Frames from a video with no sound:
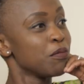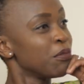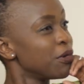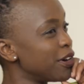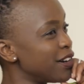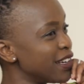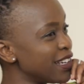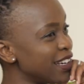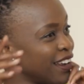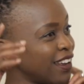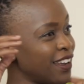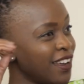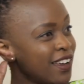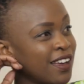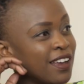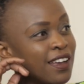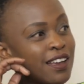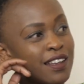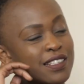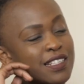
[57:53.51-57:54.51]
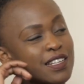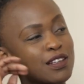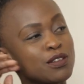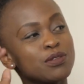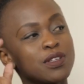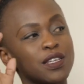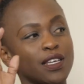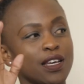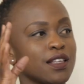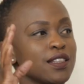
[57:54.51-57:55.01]
board. Said,
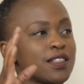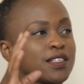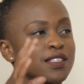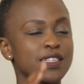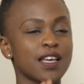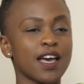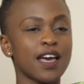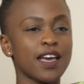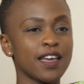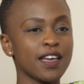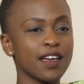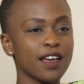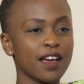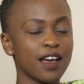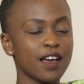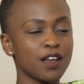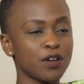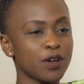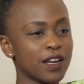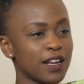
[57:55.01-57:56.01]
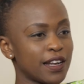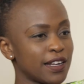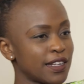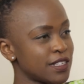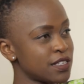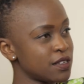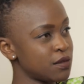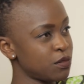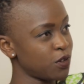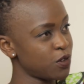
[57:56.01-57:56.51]
look here. This guy, I don't want to
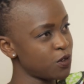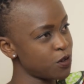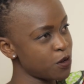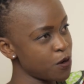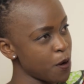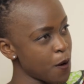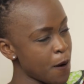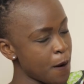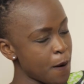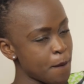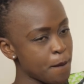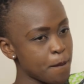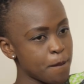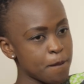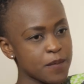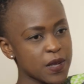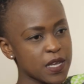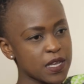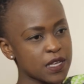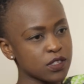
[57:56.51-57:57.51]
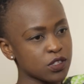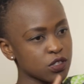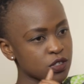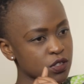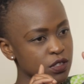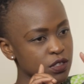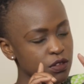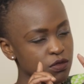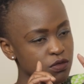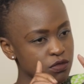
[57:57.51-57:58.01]
let him go.
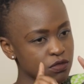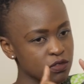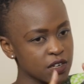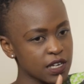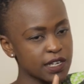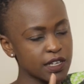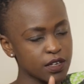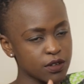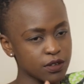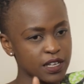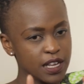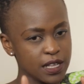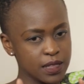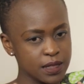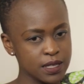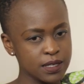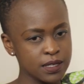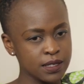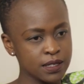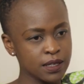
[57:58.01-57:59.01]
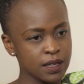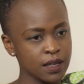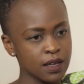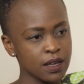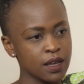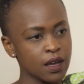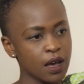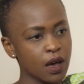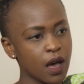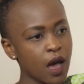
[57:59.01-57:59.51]
He's really good at this.
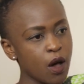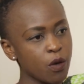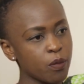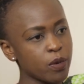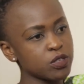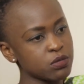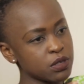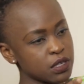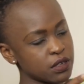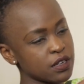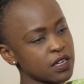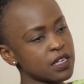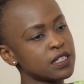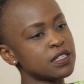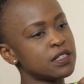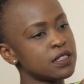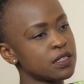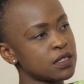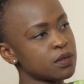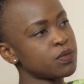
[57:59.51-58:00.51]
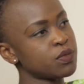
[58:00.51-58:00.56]
How about we create this